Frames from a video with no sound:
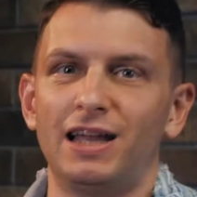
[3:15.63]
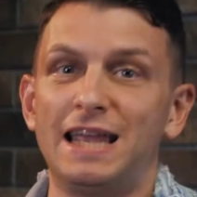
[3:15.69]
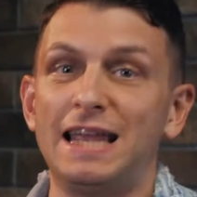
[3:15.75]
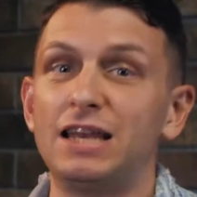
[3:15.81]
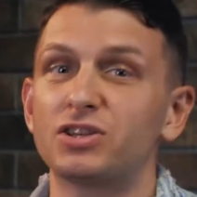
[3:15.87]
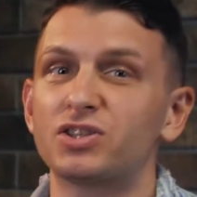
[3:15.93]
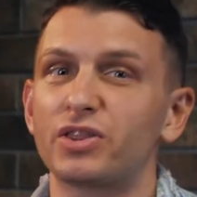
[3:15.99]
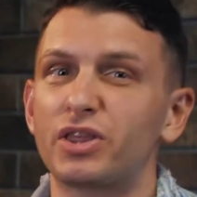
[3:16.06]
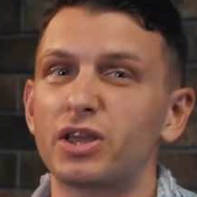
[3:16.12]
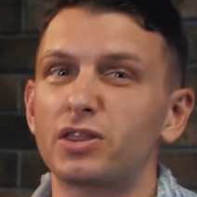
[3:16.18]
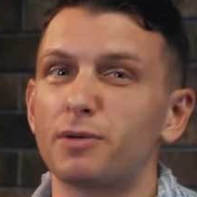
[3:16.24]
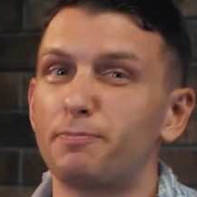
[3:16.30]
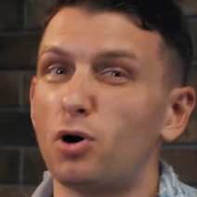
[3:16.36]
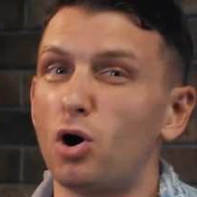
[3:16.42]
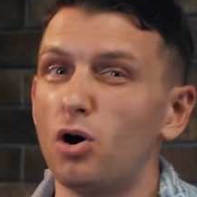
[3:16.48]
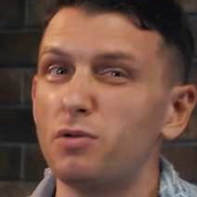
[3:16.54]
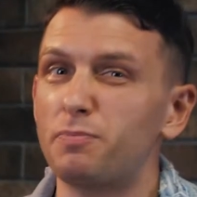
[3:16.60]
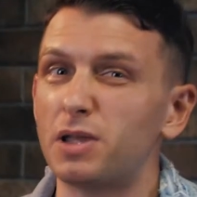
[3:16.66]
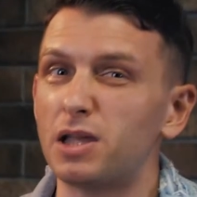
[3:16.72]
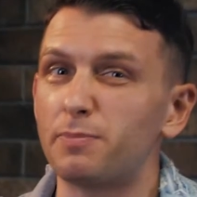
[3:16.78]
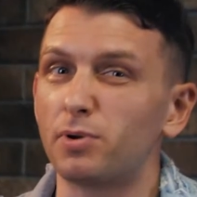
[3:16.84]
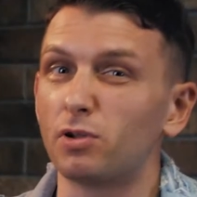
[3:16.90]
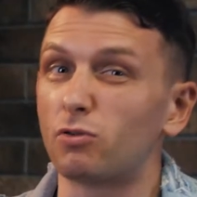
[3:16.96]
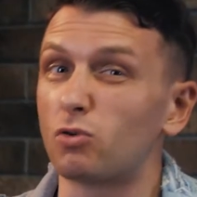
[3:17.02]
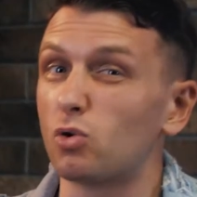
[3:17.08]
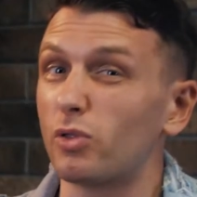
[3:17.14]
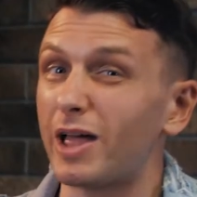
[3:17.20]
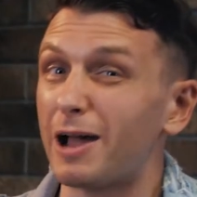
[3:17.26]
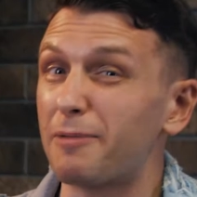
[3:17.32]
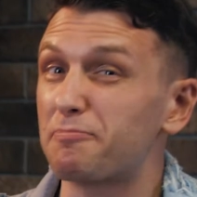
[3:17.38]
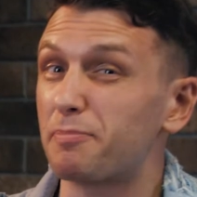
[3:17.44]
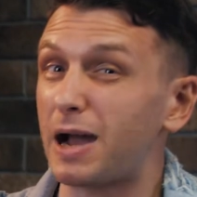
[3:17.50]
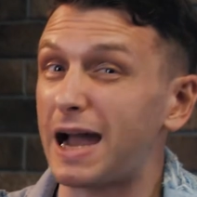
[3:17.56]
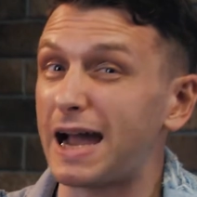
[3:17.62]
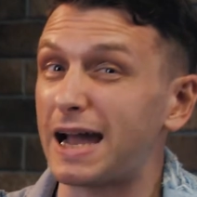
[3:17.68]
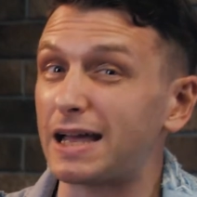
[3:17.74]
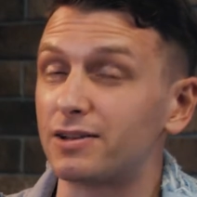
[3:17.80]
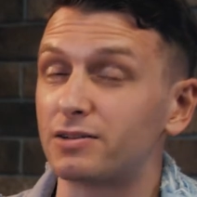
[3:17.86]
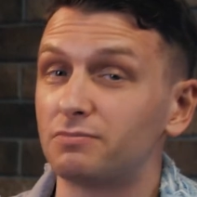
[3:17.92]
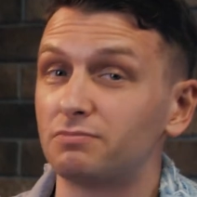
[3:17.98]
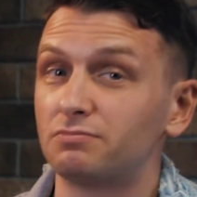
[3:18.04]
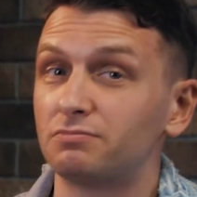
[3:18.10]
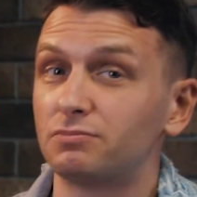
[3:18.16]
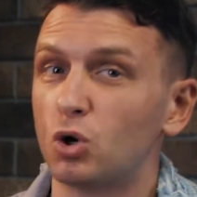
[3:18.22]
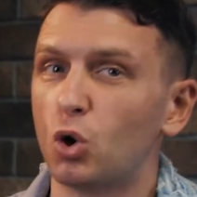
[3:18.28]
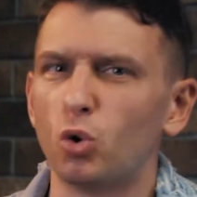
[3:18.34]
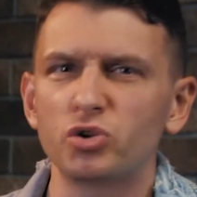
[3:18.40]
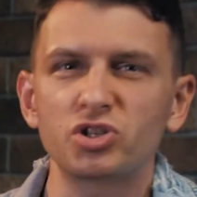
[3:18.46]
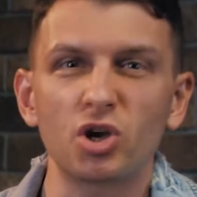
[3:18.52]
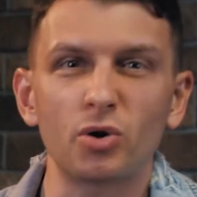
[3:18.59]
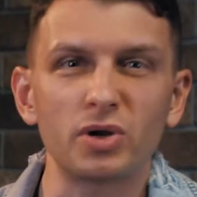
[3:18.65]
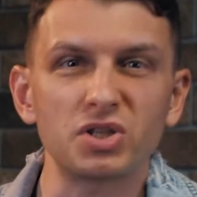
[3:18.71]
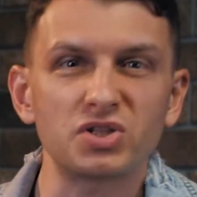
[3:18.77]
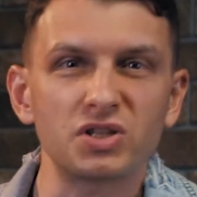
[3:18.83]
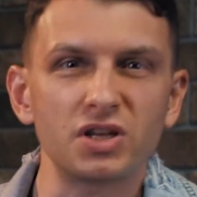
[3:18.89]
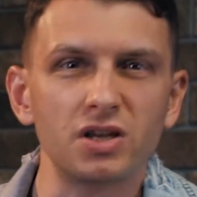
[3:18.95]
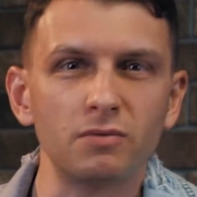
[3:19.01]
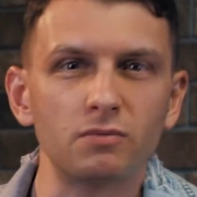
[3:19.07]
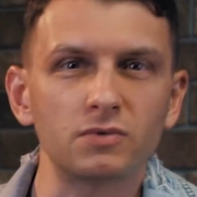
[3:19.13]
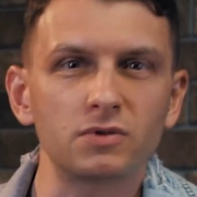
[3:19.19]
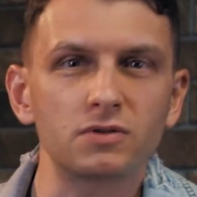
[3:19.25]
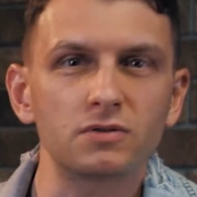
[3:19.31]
He doesn't think the Pod People are all that bad, or so it seems.